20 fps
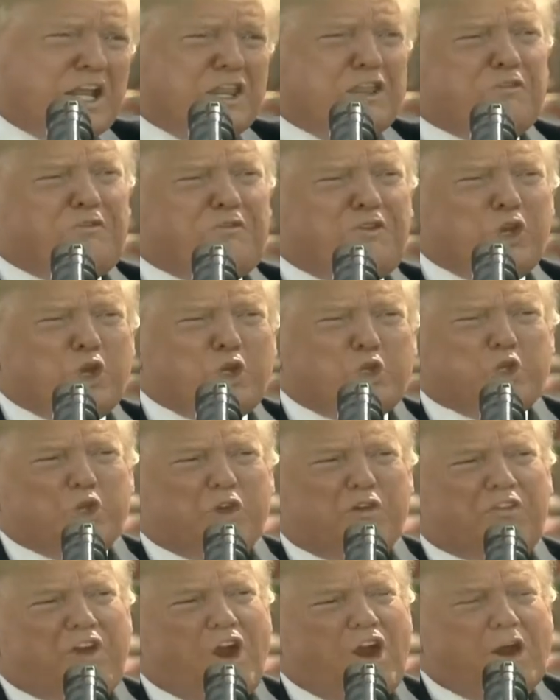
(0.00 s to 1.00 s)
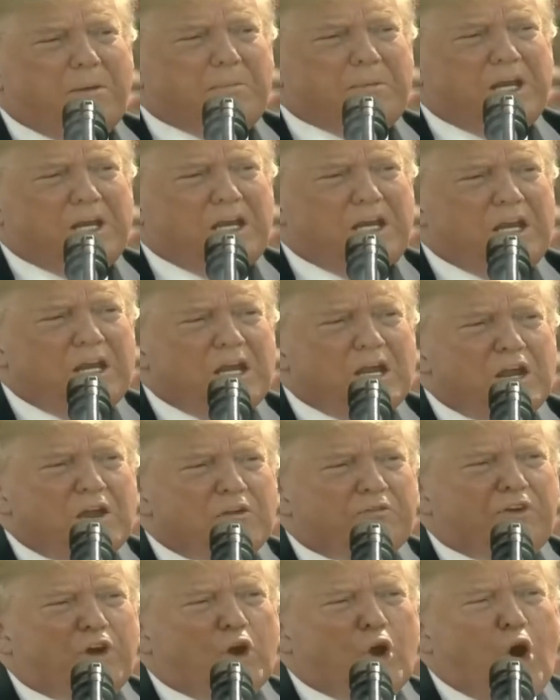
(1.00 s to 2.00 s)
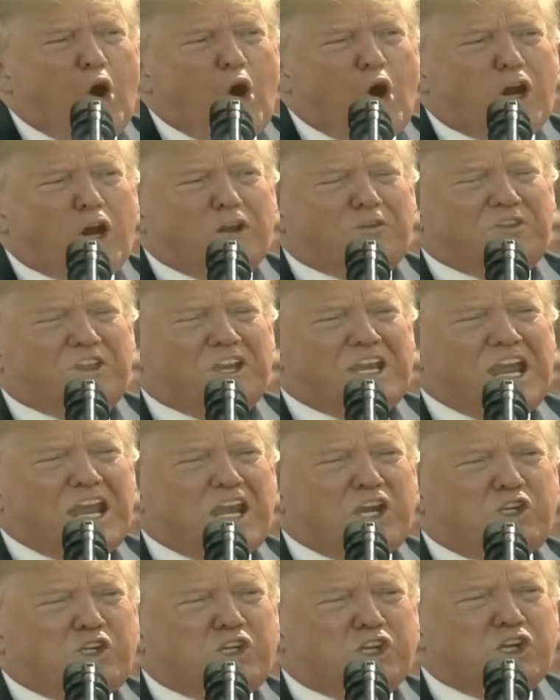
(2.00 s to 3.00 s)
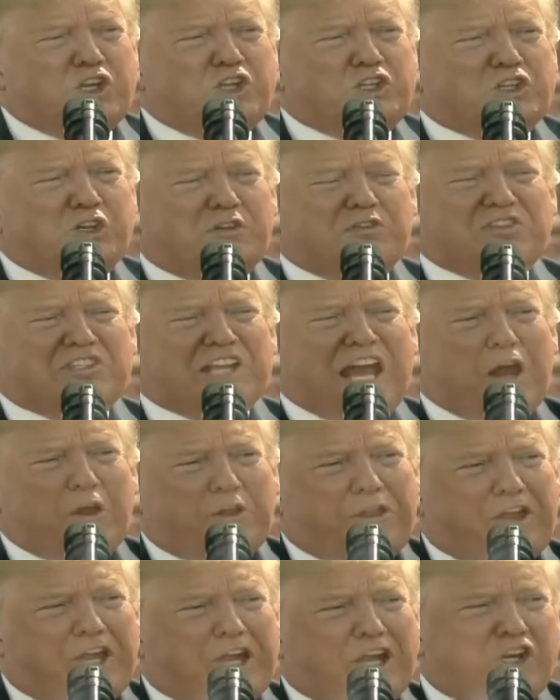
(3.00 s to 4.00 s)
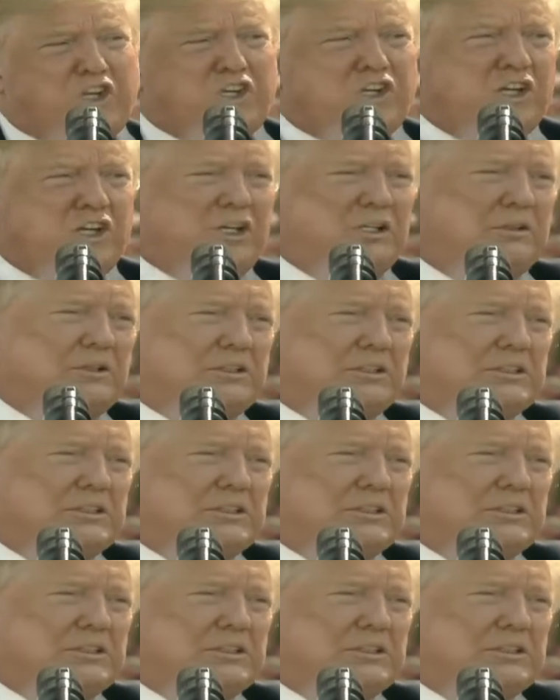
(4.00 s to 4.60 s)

and the future of harmony for all of the nations of South Asia.